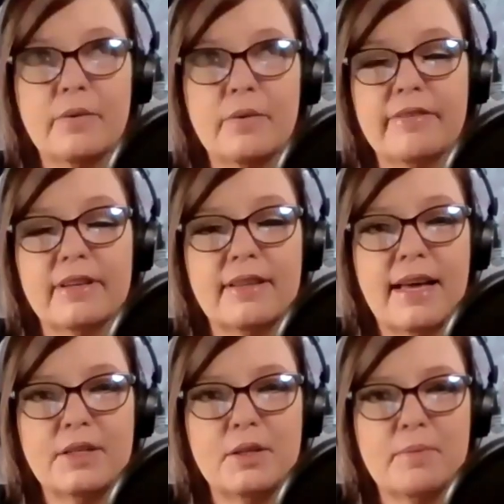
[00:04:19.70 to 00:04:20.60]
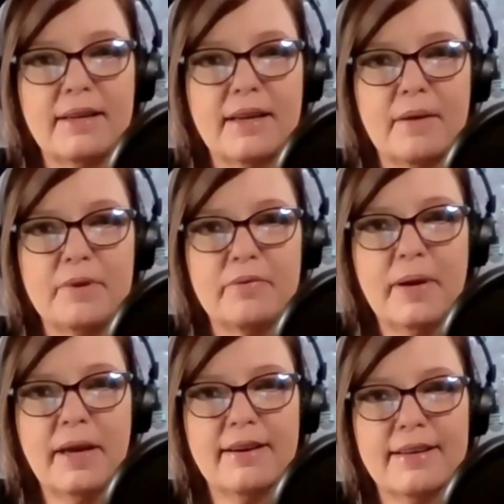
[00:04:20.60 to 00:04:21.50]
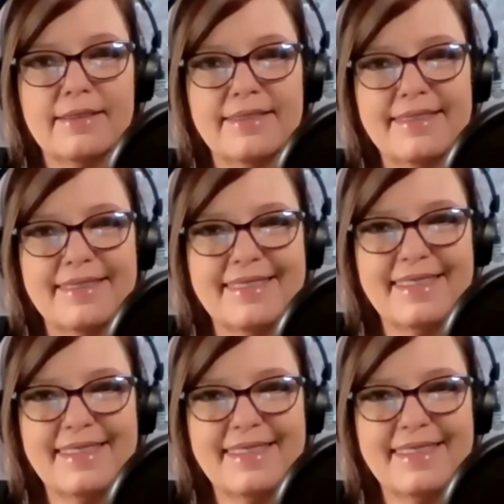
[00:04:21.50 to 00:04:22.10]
revealed that to my adoptive parents.